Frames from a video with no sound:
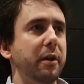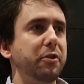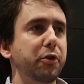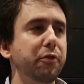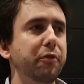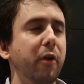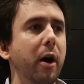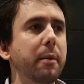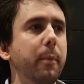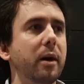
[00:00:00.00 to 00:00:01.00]
But I do
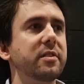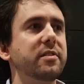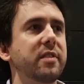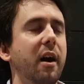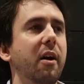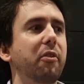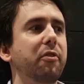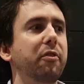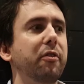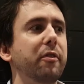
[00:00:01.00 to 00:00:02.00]
find
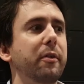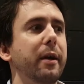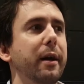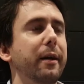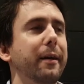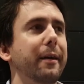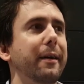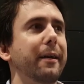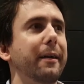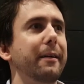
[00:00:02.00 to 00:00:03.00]
myself,
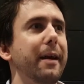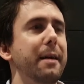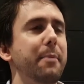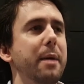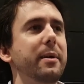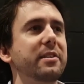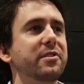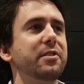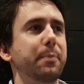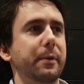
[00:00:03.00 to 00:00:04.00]
and
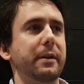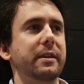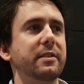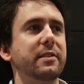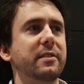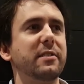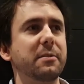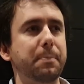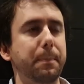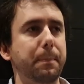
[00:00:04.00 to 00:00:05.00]
maybe it's simply
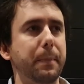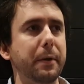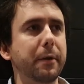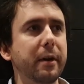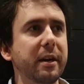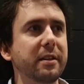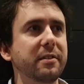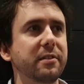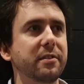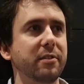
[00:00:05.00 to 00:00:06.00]

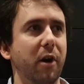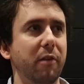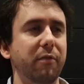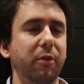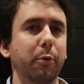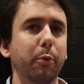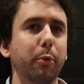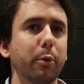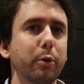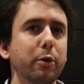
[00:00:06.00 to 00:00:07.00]
experience of the
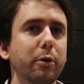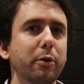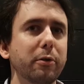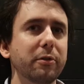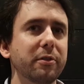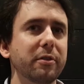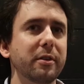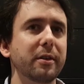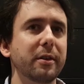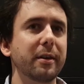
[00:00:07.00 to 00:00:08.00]

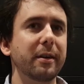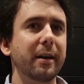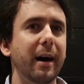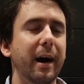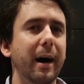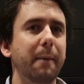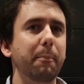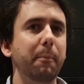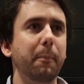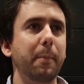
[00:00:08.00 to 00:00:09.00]
world,
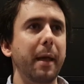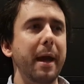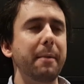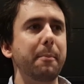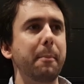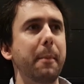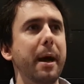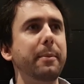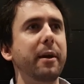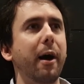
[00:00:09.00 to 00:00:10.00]

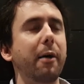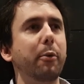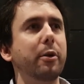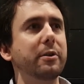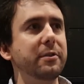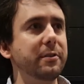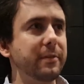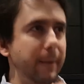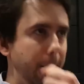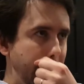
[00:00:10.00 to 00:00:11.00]
and maybe I
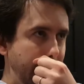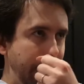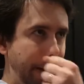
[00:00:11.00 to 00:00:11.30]
was,